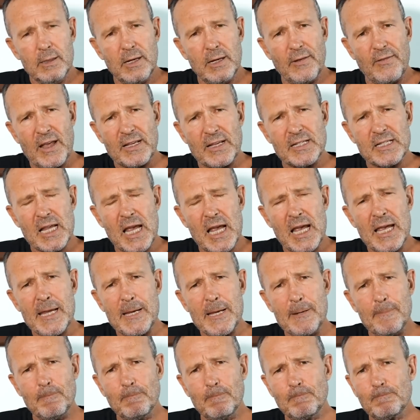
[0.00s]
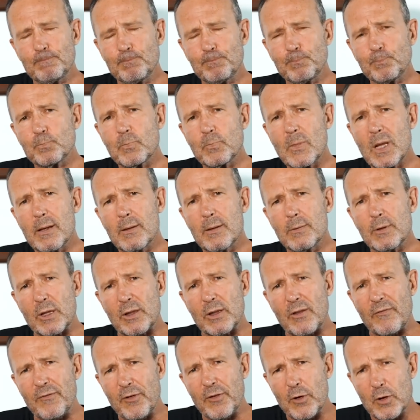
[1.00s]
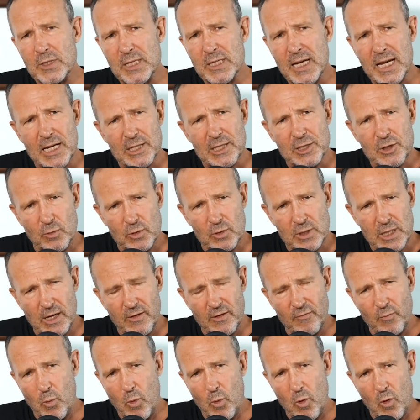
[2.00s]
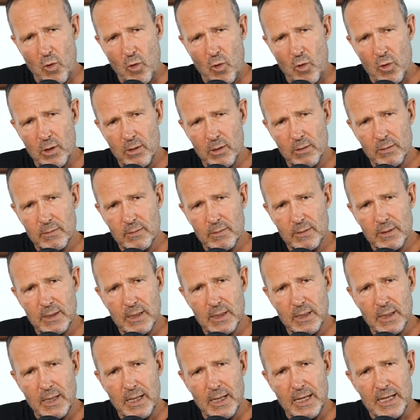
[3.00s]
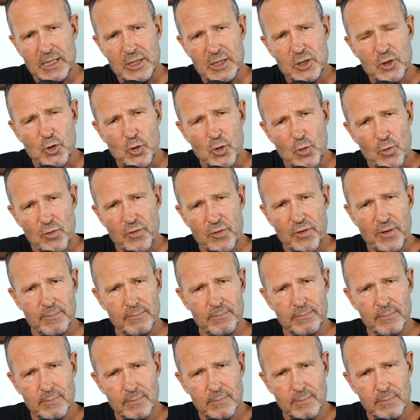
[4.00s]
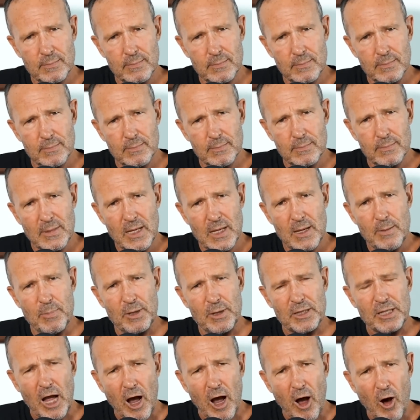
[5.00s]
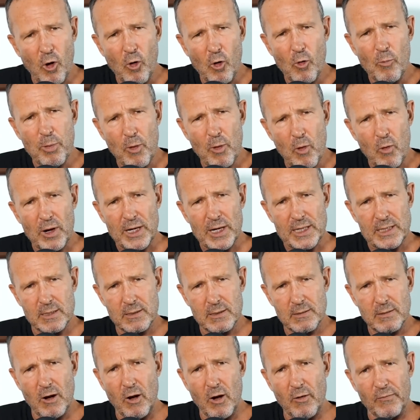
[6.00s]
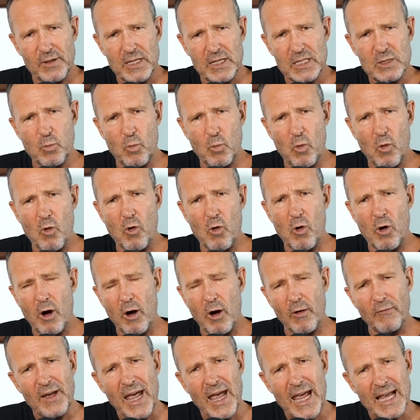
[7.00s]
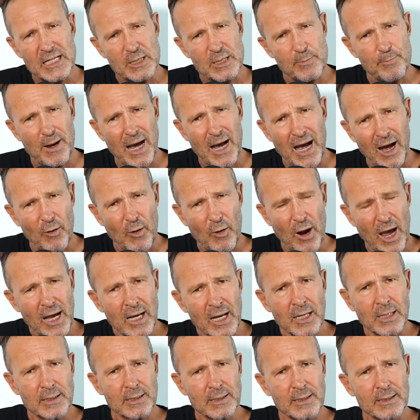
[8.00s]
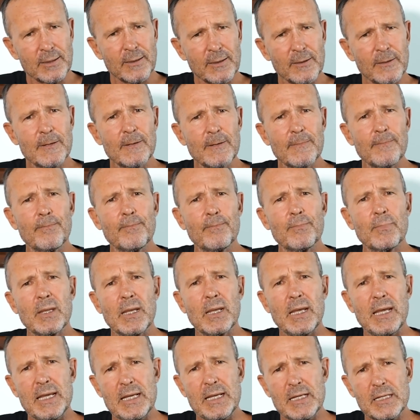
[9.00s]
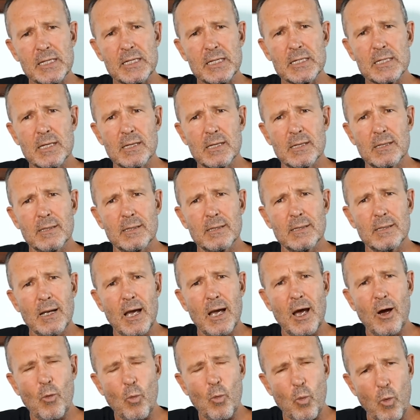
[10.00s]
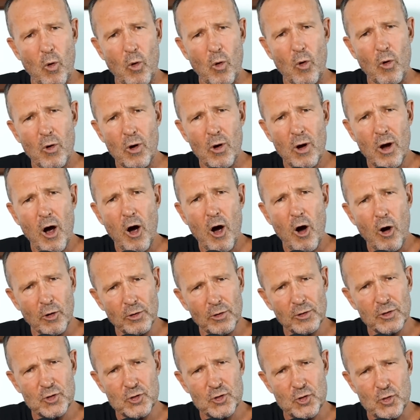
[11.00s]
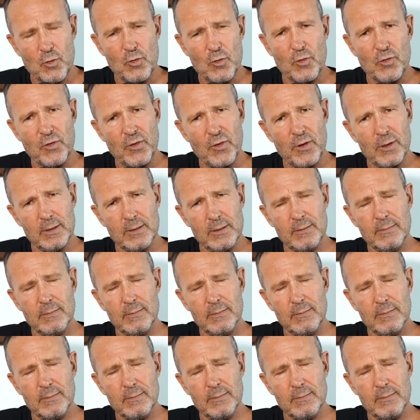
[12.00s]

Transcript: Now, they say that the first casualty of war is truth. But the whole point of this war of Hasbara is a war on truth.